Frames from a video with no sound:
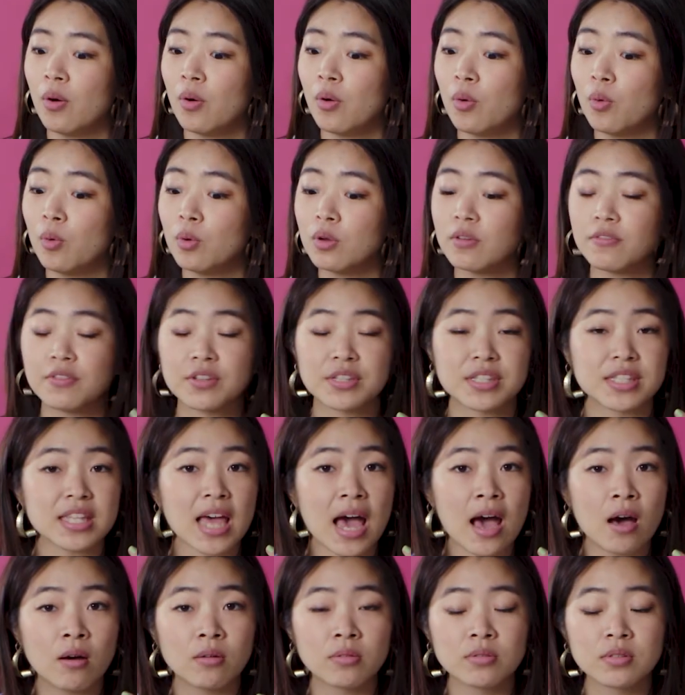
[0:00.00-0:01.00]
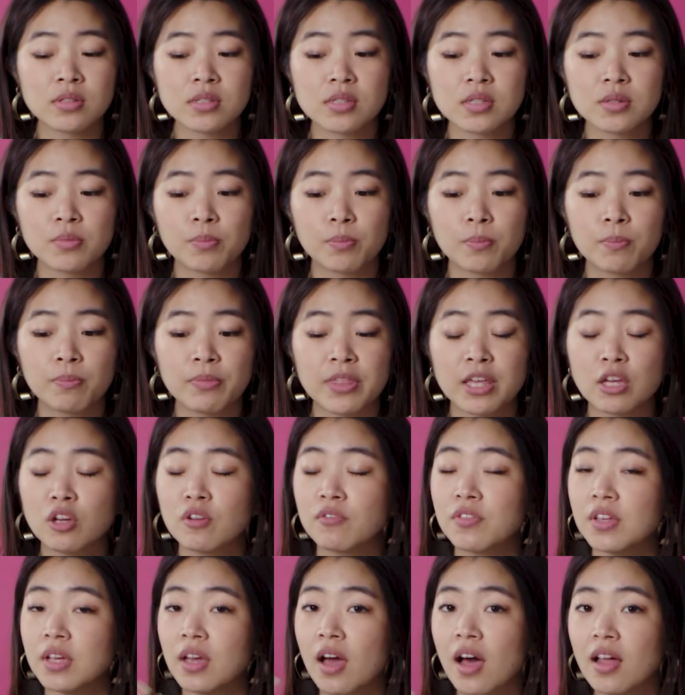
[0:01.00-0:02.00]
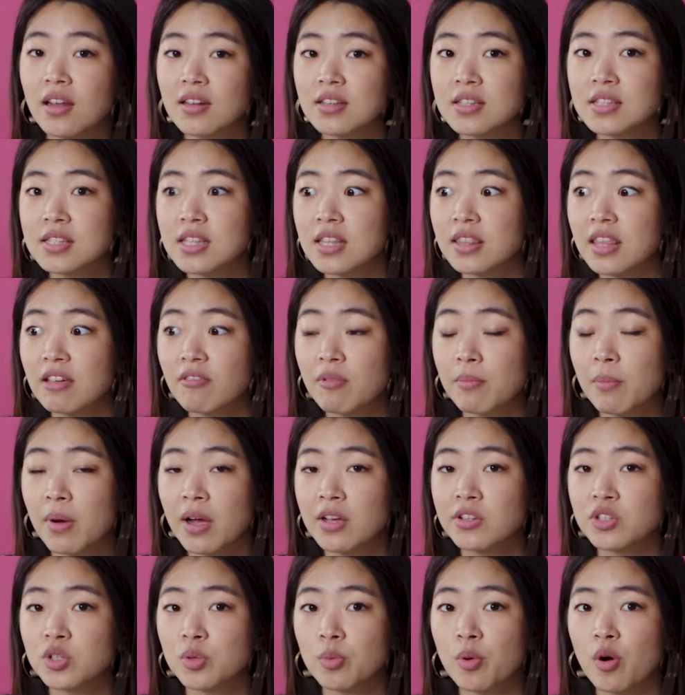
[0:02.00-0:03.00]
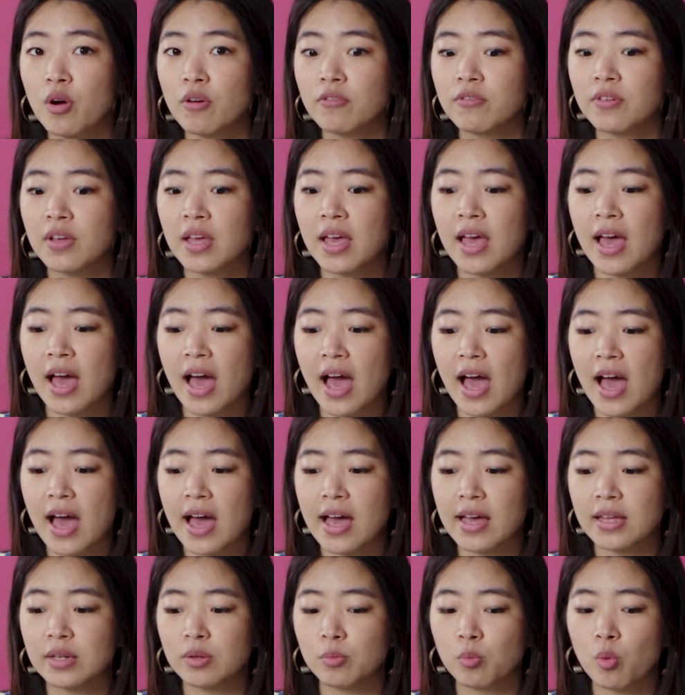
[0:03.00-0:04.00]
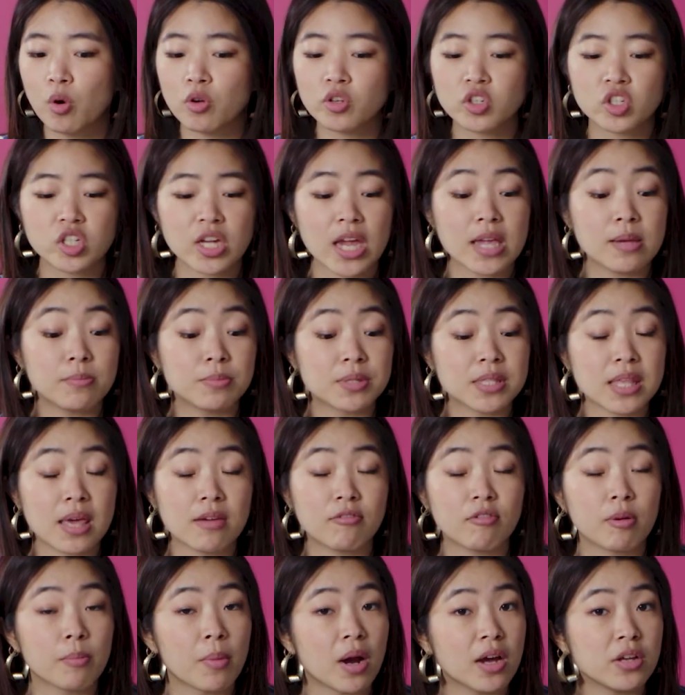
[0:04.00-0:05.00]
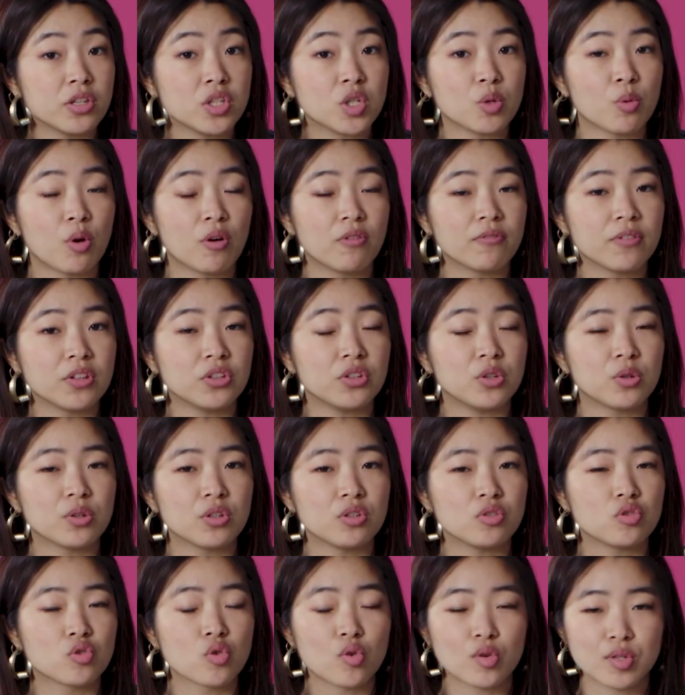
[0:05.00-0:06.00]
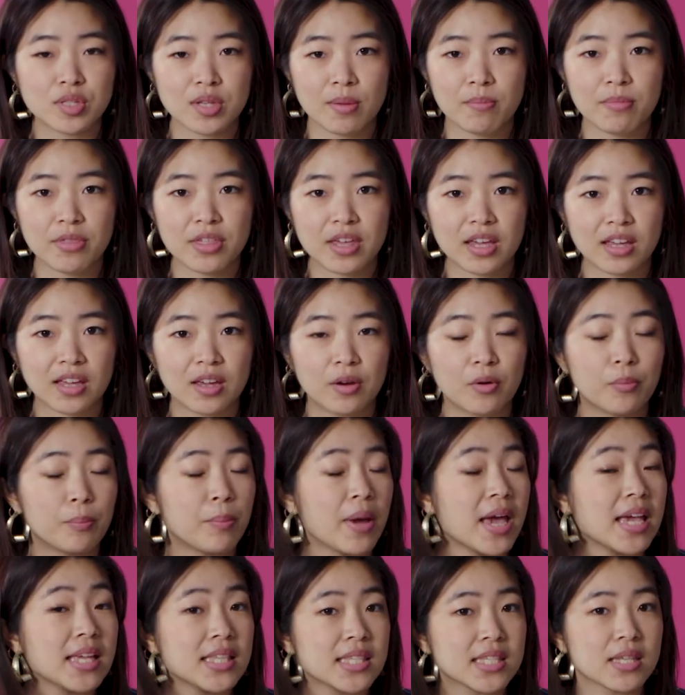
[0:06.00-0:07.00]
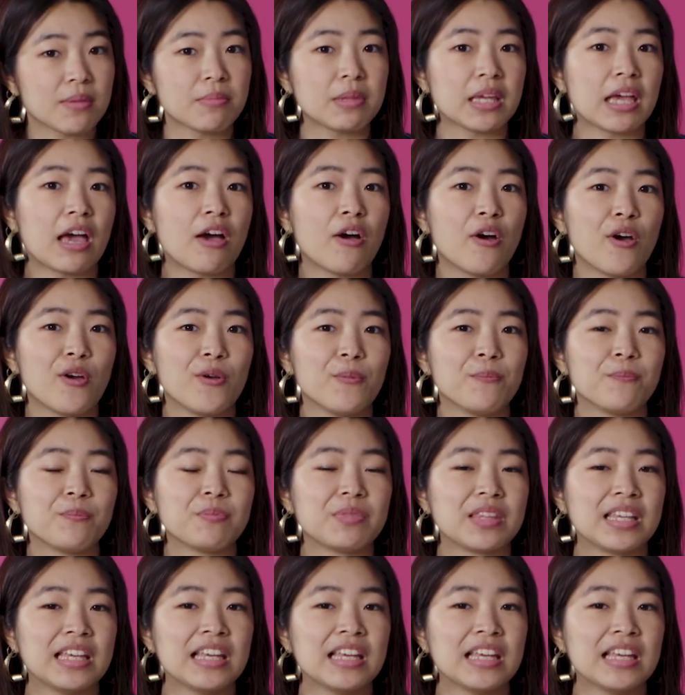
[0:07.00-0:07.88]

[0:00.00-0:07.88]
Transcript: all of the sounds, think of the colours that they remind you of and what shapes they remind you of, and you can draw something or paint something at home.